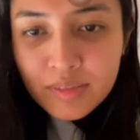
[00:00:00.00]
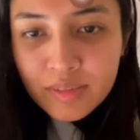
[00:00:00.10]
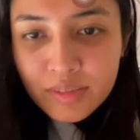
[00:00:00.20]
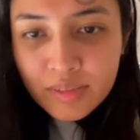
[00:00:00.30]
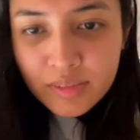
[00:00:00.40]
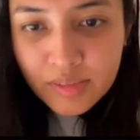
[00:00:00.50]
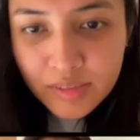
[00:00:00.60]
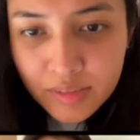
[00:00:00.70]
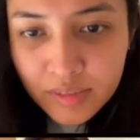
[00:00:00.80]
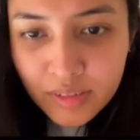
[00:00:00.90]

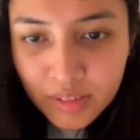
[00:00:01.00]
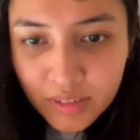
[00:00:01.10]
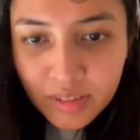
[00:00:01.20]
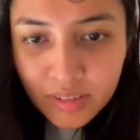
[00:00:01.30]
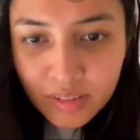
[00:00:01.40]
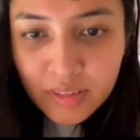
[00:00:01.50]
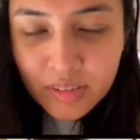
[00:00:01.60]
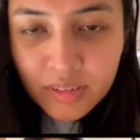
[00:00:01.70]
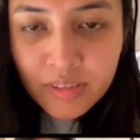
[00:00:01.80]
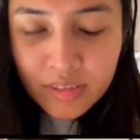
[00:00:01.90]

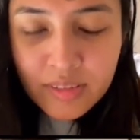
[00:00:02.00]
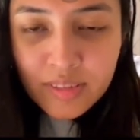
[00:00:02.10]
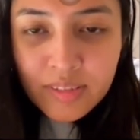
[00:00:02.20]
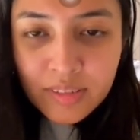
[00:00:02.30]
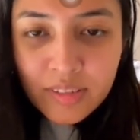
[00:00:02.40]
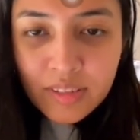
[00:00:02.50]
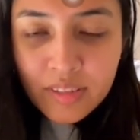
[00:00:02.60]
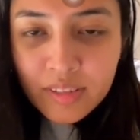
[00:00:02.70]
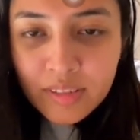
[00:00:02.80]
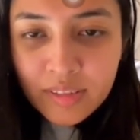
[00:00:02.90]

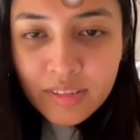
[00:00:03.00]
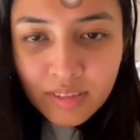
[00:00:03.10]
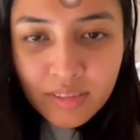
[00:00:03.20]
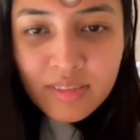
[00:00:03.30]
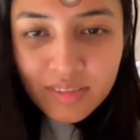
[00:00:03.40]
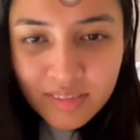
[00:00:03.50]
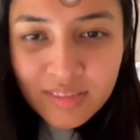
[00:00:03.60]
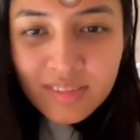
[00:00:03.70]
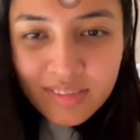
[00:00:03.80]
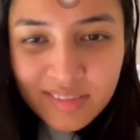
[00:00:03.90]
No words are spoken by the person on screen.